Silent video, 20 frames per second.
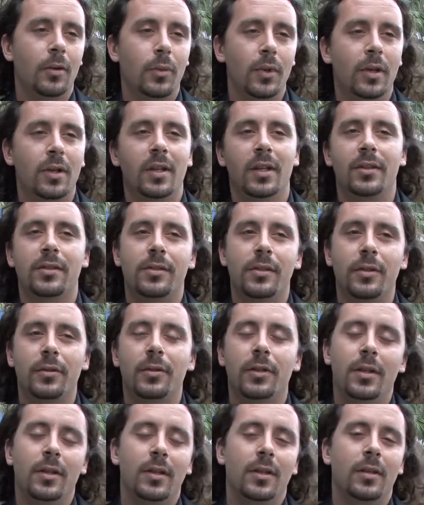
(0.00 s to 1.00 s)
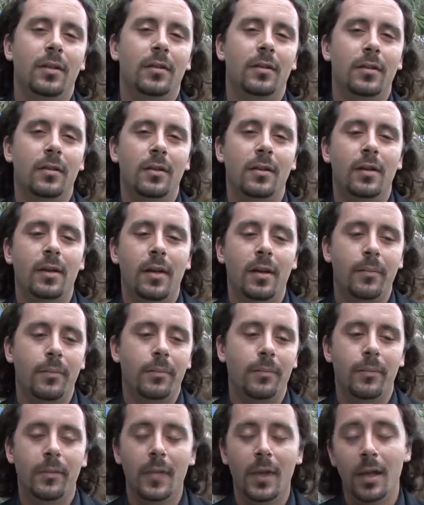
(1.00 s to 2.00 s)
We clicked so good, and
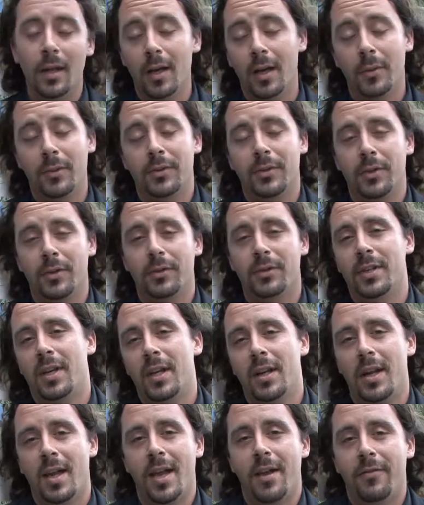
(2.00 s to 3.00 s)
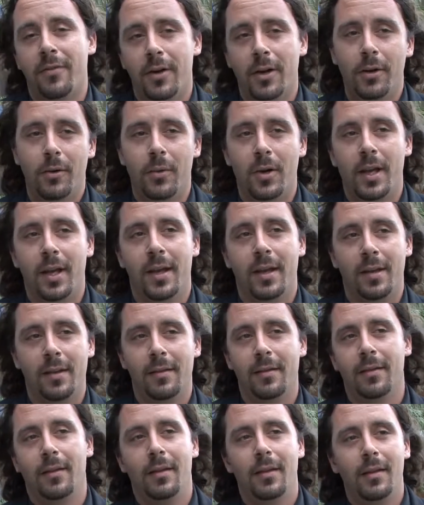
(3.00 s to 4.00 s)
I'm we're so excited. A half hour away,
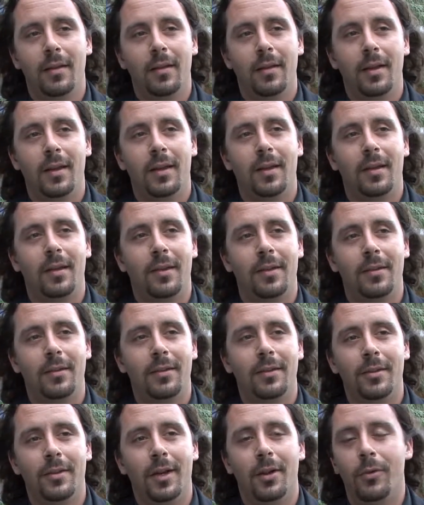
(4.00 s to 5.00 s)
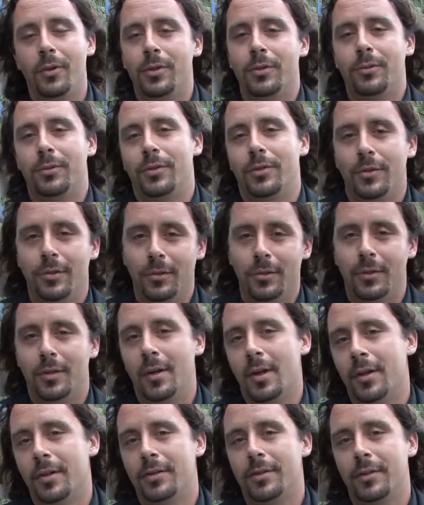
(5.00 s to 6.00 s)
and I wish it was sooner,
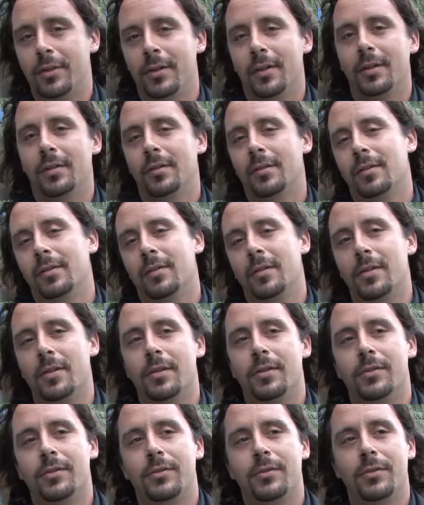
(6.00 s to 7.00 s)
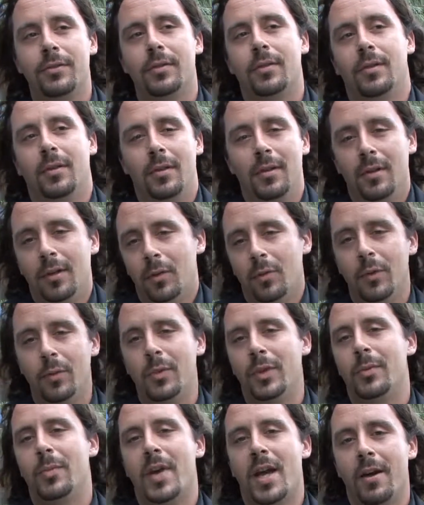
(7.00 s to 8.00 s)
honestly, because we've
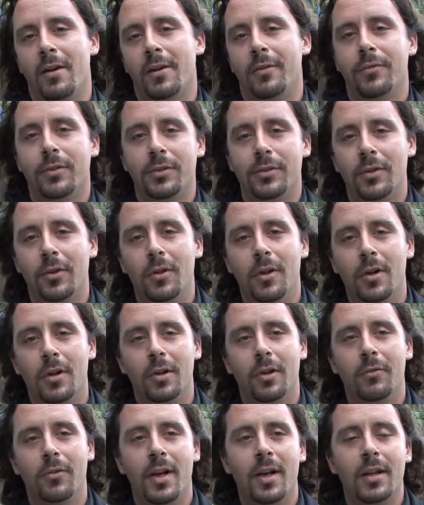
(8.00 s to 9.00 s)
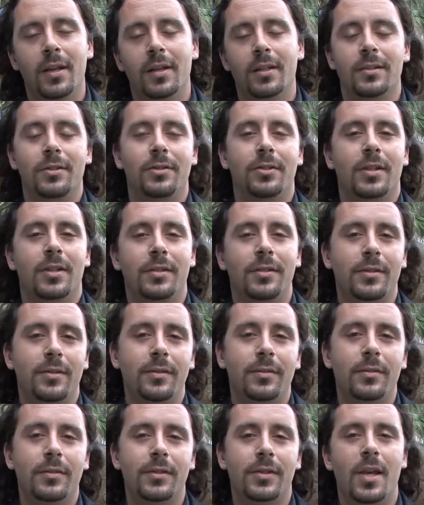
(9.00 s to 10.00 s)
been married for so long already. It's
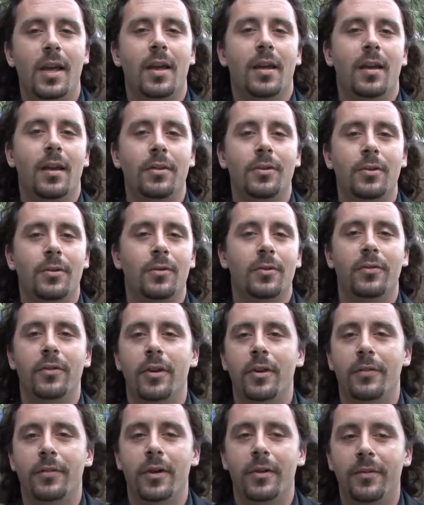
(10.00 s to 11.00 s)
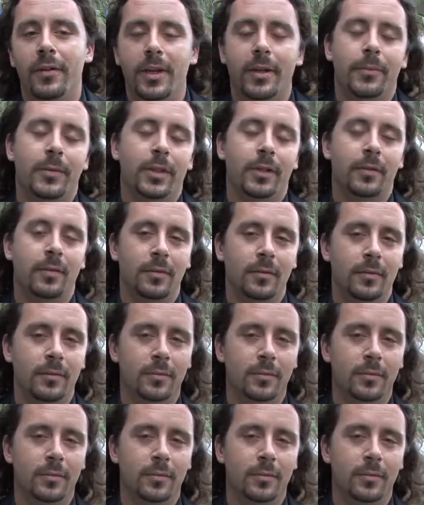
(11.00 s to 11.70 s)
just saying I do in front of our family.